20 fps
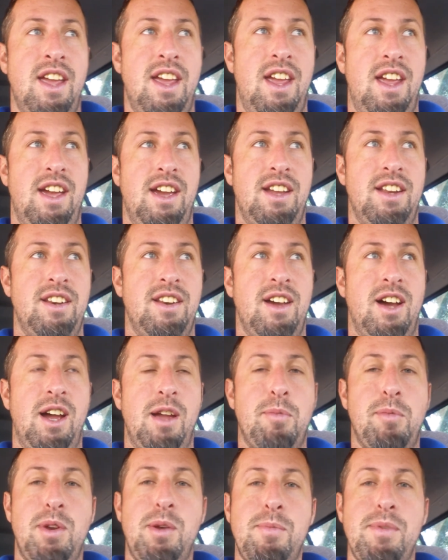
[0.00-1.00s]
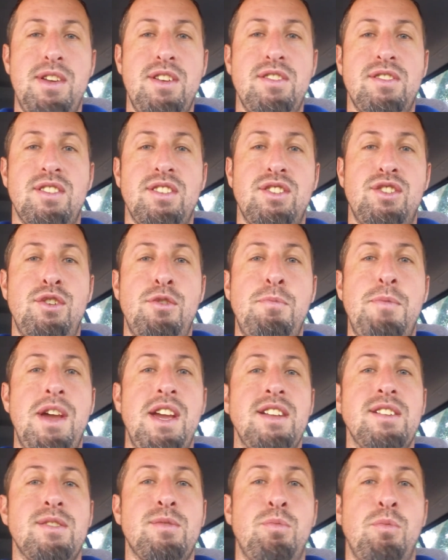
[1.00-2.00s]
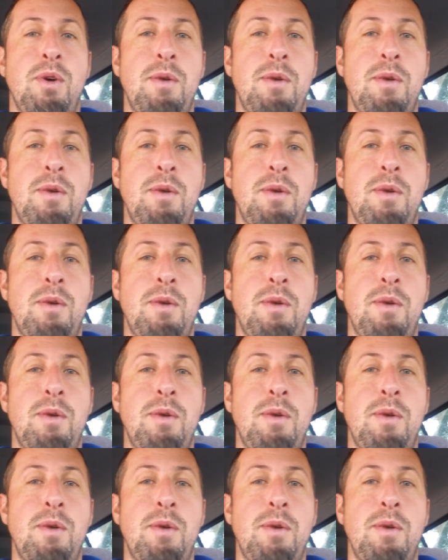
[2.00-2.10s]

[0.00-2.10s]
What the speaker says: and I'm going to be using two baits.